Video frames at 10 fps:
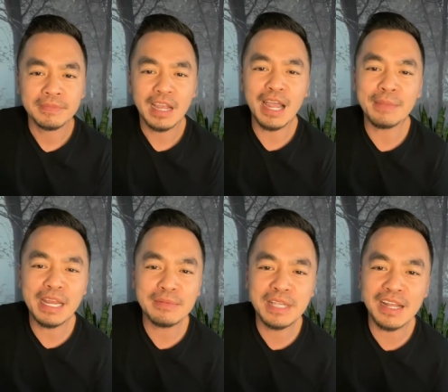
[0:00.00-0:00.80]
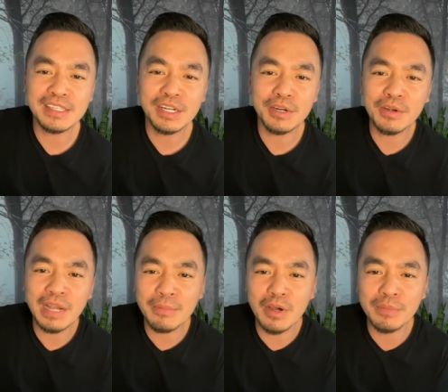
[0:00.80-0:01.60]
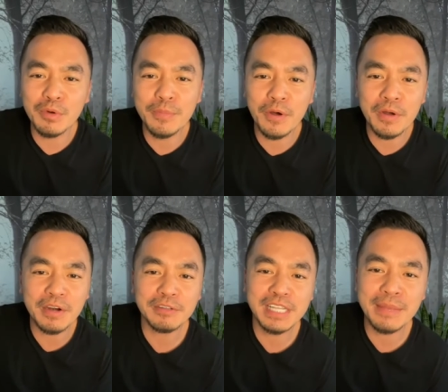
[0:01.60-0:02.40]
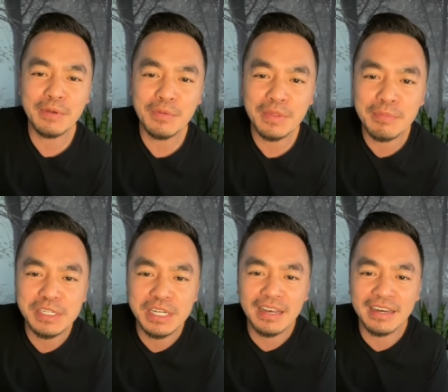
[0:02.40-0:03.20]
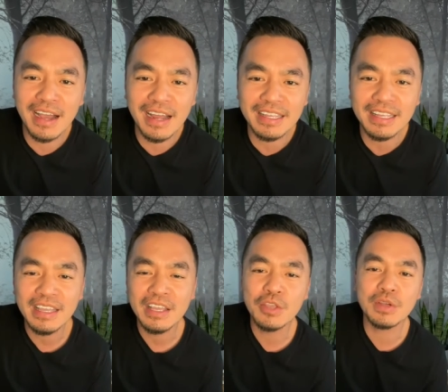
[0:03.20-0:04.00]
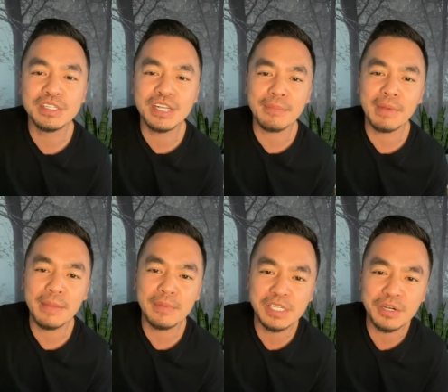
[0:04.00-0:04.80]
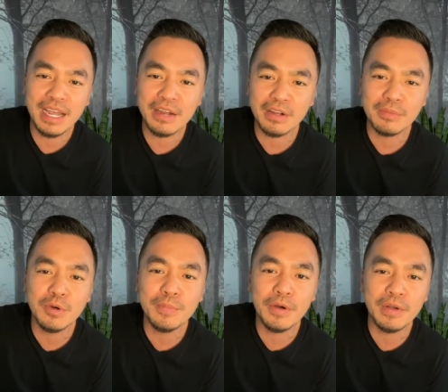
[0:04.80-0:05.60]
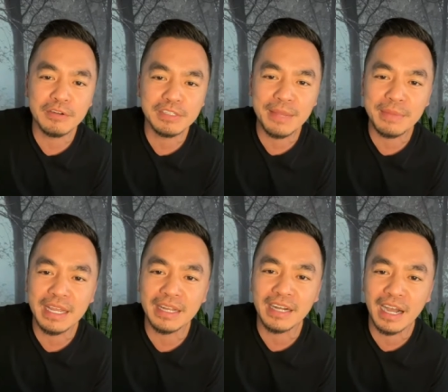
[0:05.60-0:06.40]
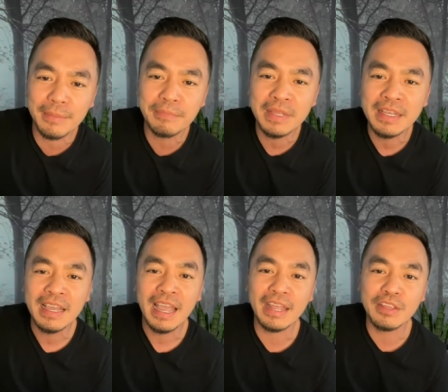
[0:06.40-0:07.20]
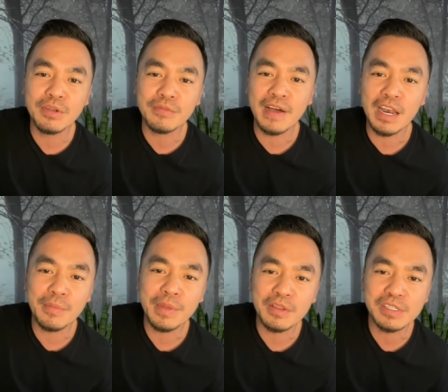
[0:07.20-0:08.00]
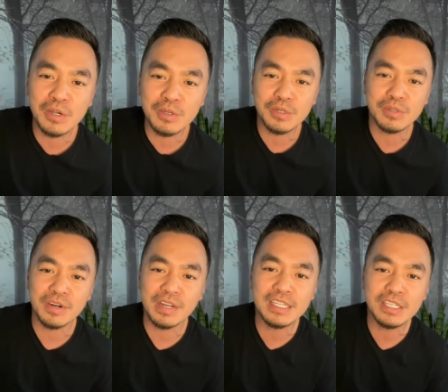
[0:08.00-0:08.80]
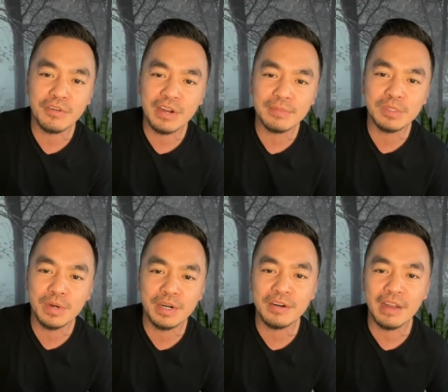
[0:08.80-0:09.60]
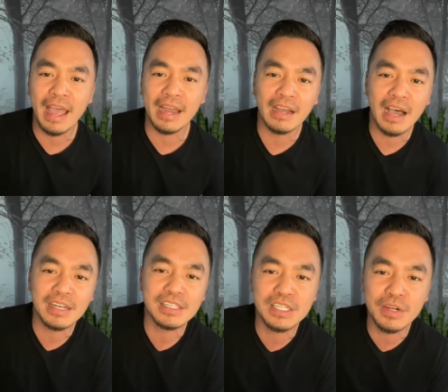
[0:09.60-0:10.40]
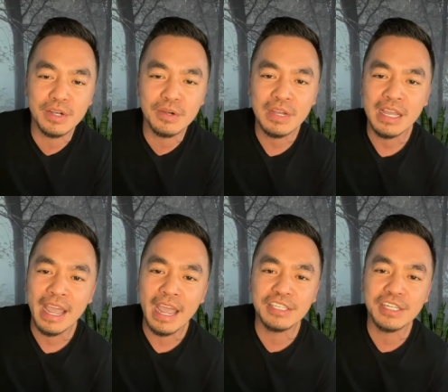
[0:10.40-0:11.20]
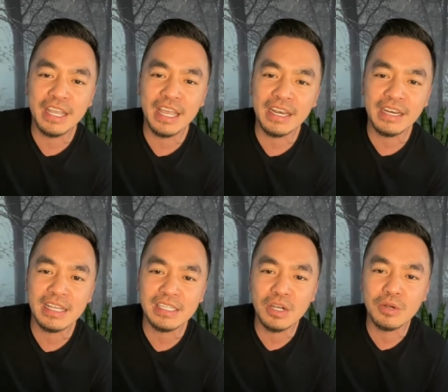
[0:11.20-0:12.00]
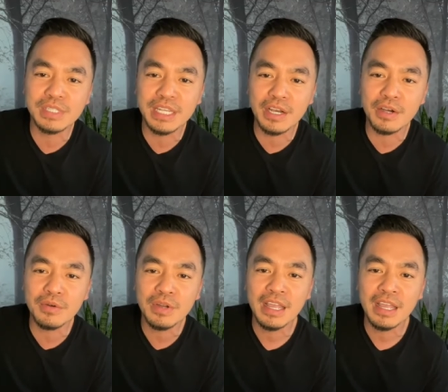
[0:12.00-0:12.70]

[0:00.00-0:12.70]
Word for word: Hi, my name's Han Soto. I'm on Mupo Entertainment with Michele and Holly. You can check my episode out on mupoentertainment.com. And you can follow me on socials on Instagram, Twitter at Han Soto, H A N S O T O,